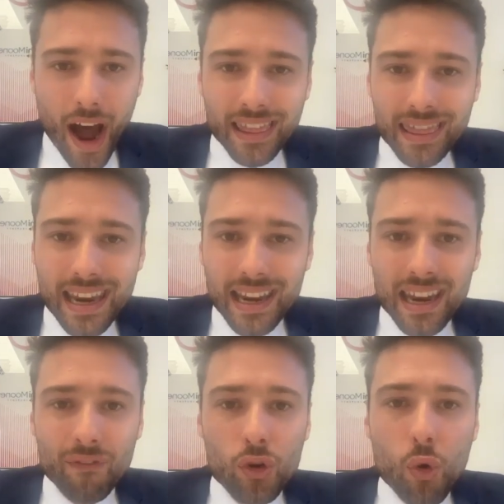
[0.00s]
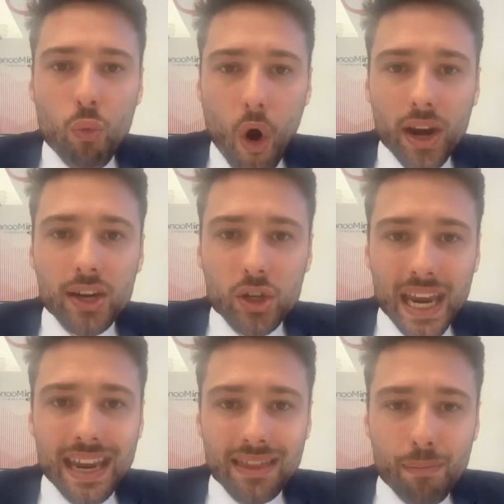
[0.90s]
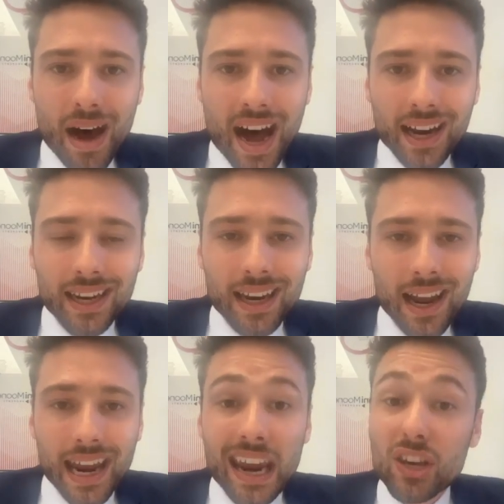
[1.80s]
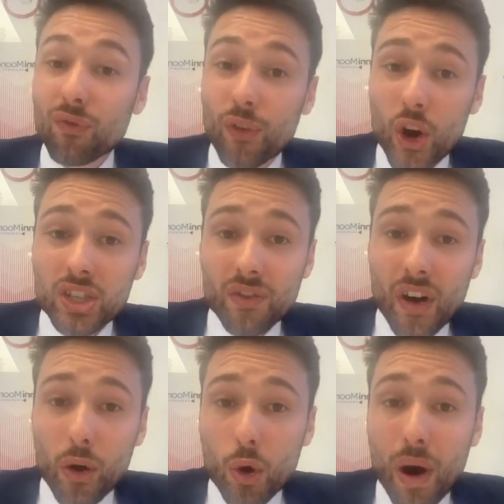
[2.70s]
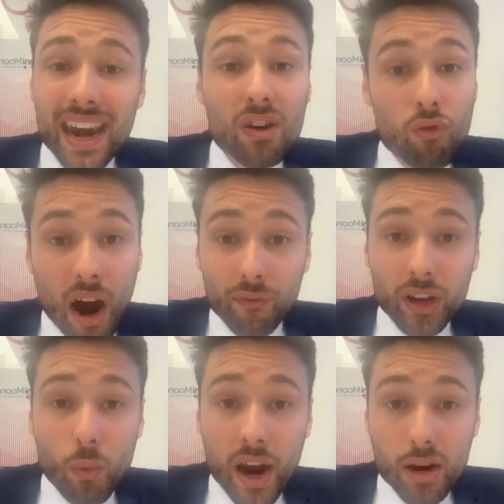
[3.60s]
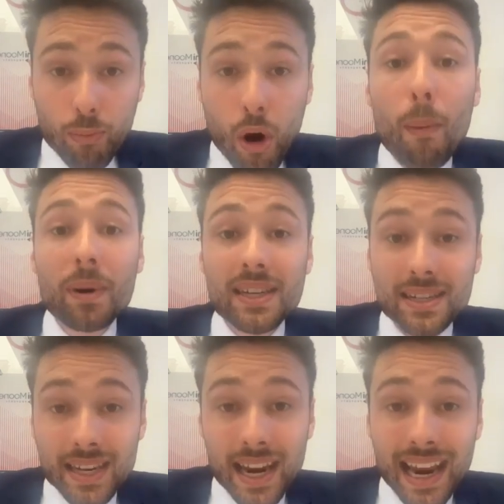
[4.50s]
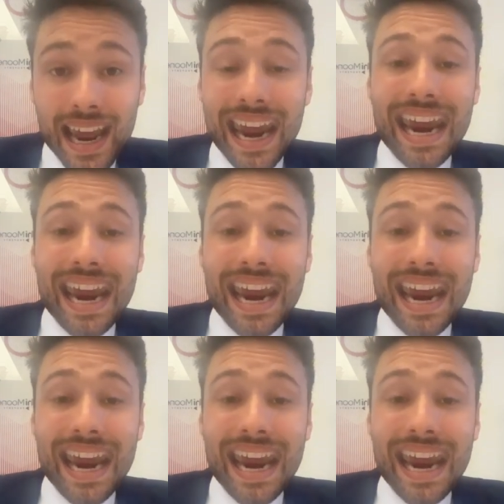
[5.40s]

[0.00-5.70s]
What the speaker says: I think if you're wanting to hit the market, it's first evaluating roughly where your properties sit.